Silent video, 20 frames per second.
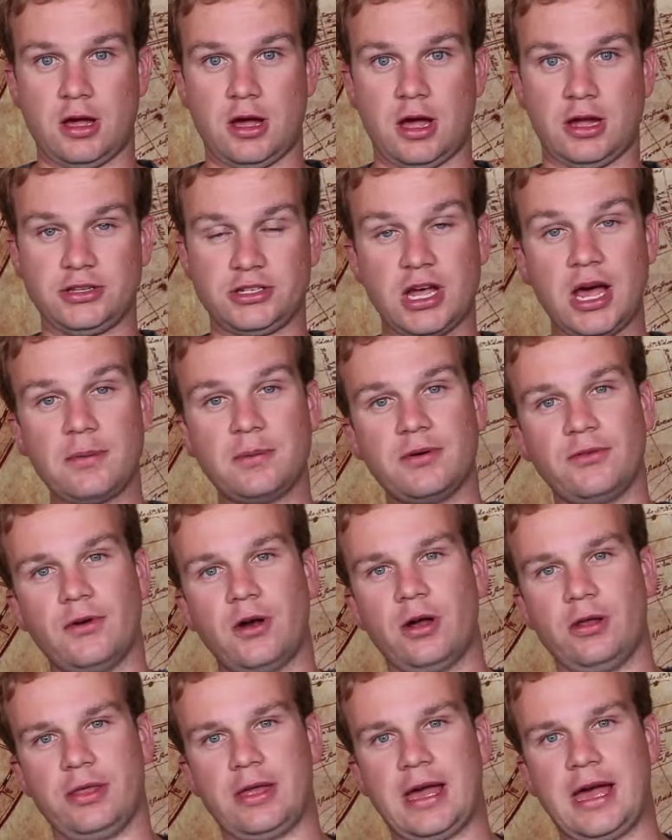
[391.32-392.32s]
On top of
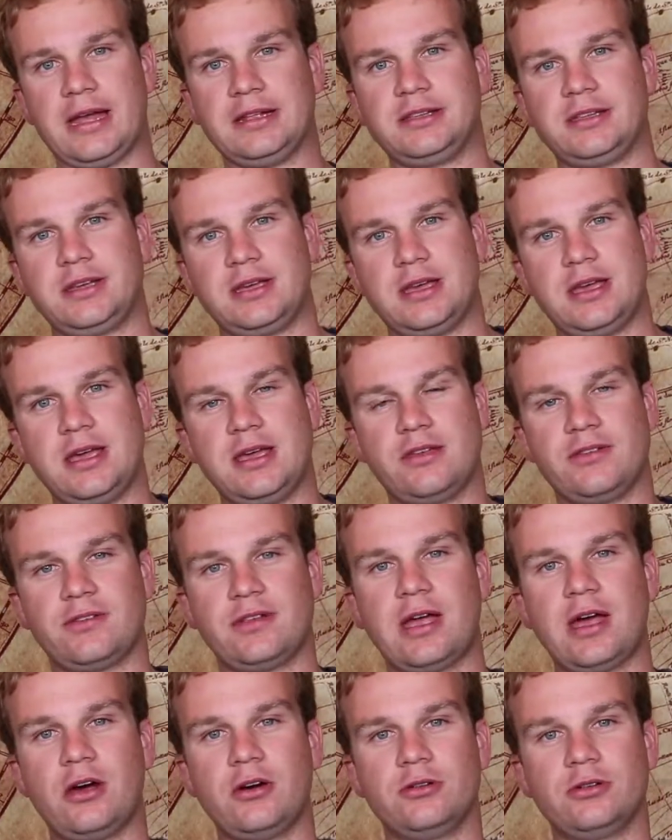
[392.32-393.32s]
all that, he has
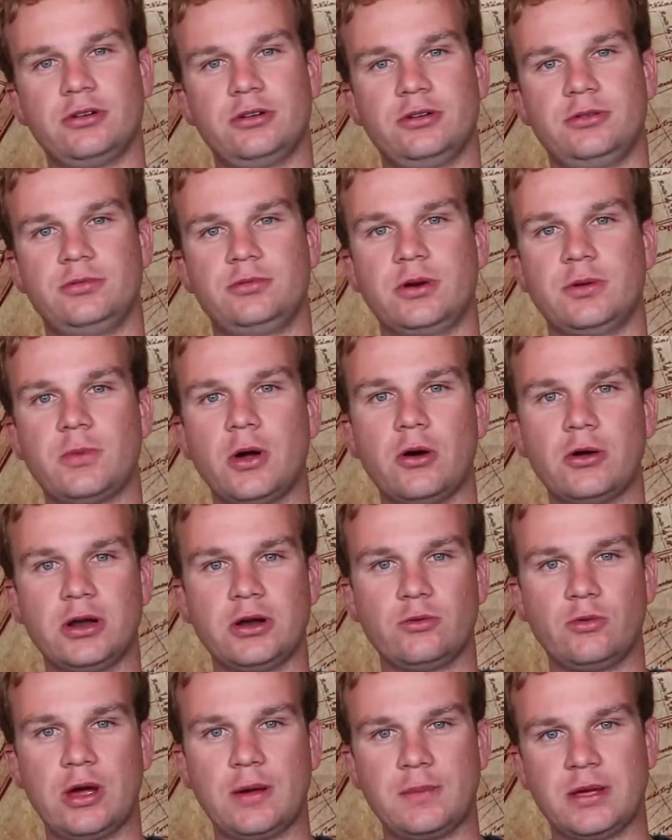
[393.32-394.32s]
now
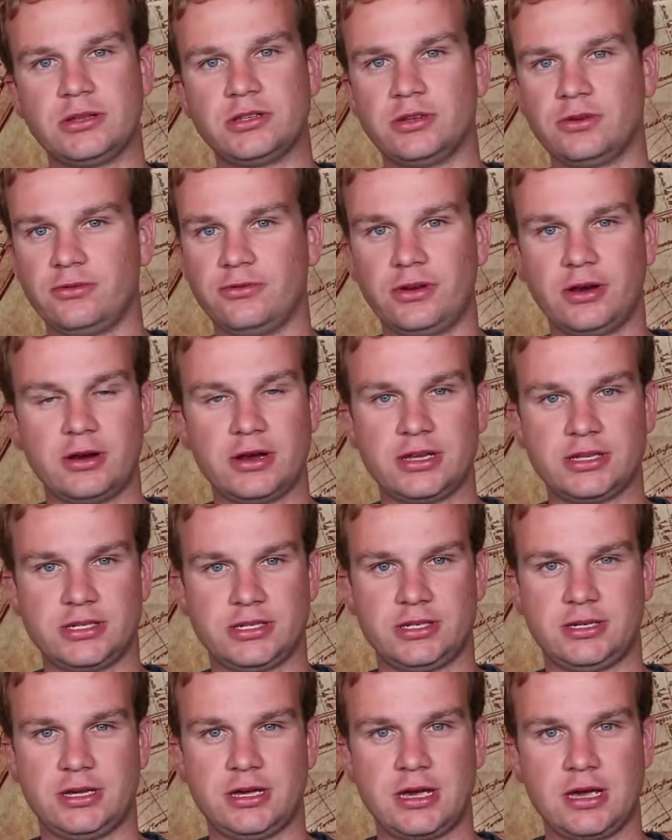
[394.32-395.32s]
promoted women to
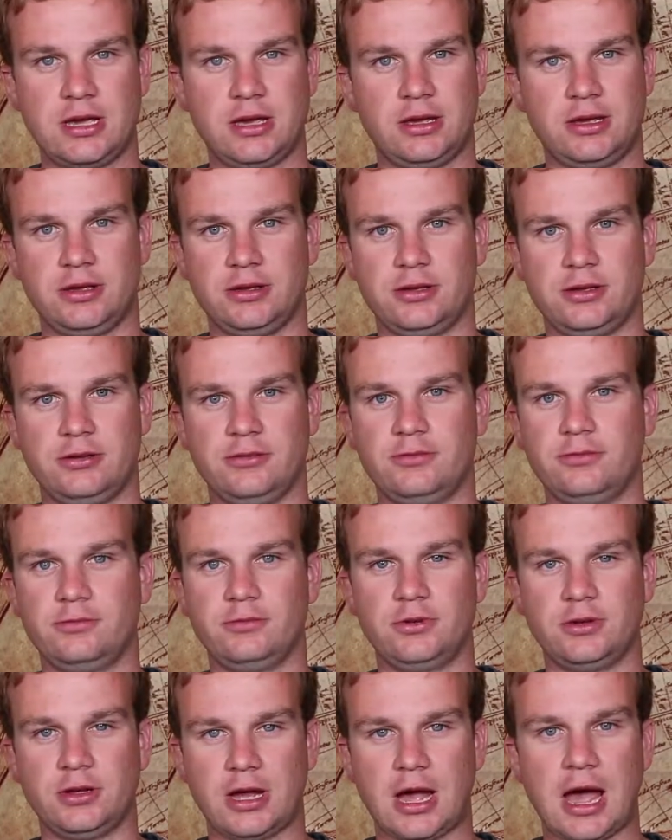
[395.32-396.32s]
various
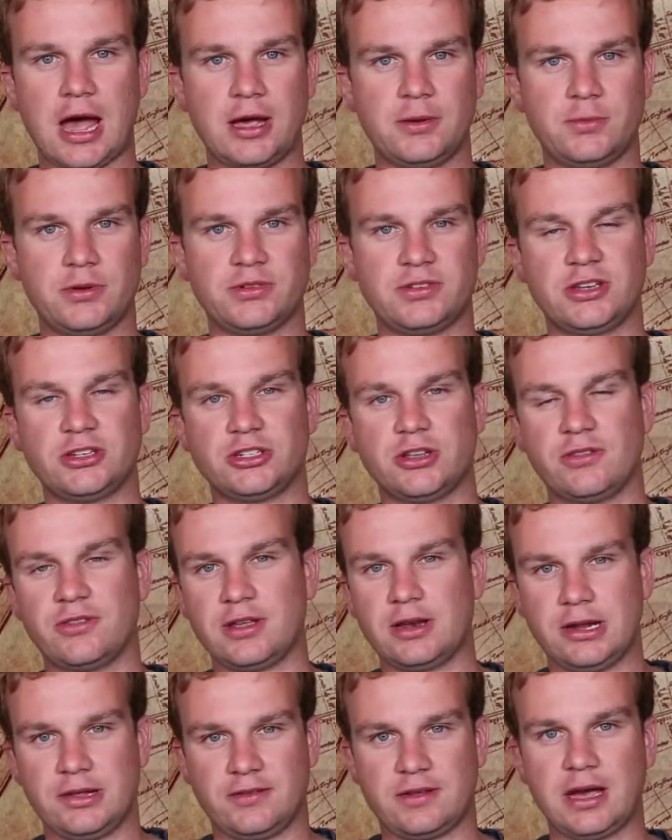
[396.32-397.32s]
high positions
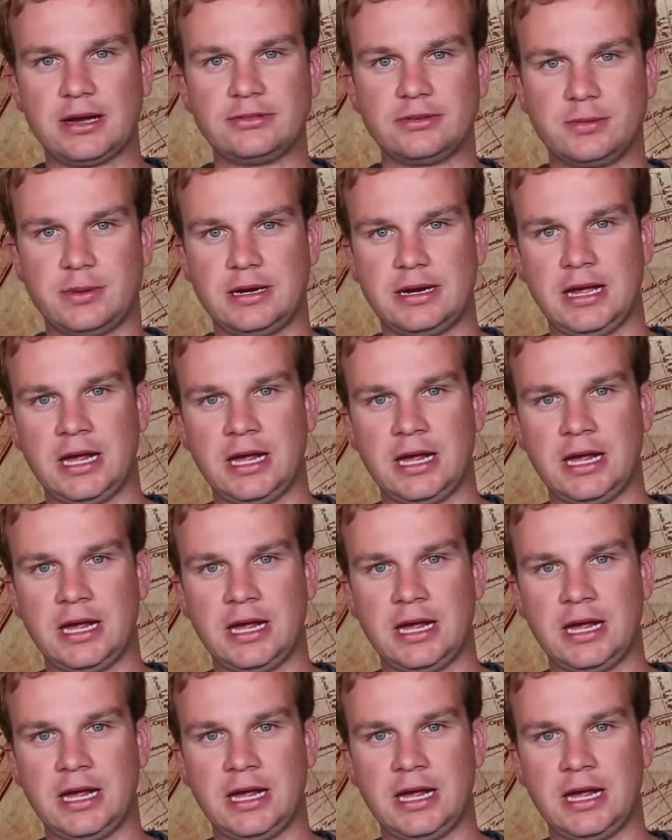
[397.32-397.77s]
in his government,